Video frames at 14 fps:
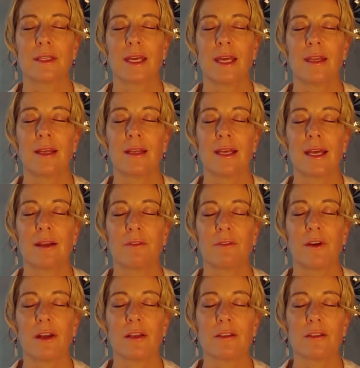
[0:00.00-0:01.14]
And I'd like
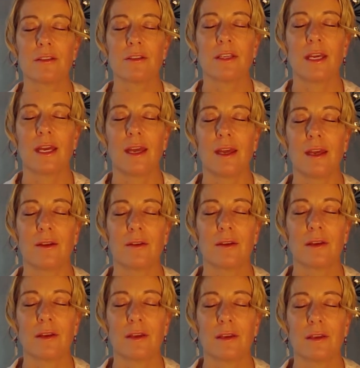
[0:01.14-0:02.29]
for us today
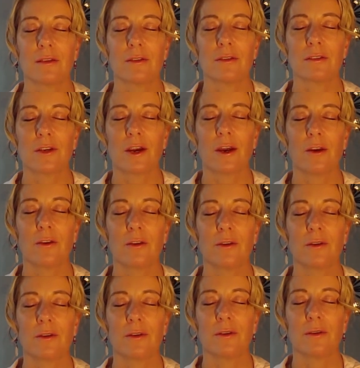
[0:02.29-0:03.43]
to start
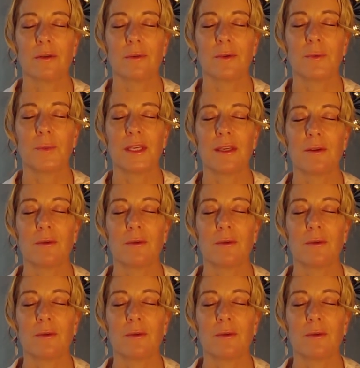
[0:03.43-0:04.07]
with being